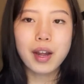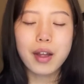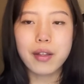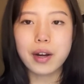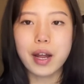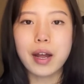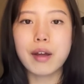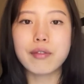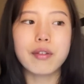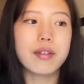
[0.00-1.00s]
And then I
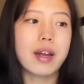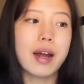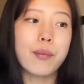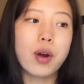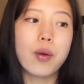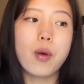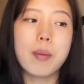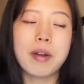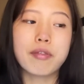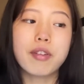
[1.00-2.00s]
have that I would want
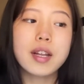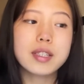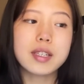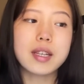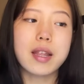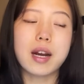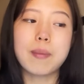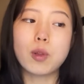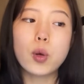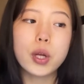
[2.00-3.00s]
my friends to say that
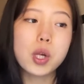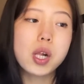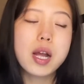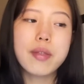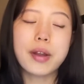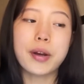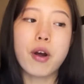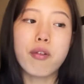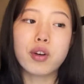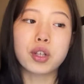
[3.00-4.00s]
I'm loyal, that I
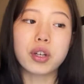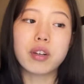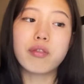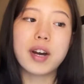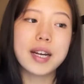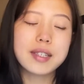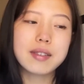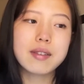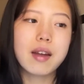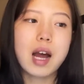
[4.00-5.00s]
offer good advice,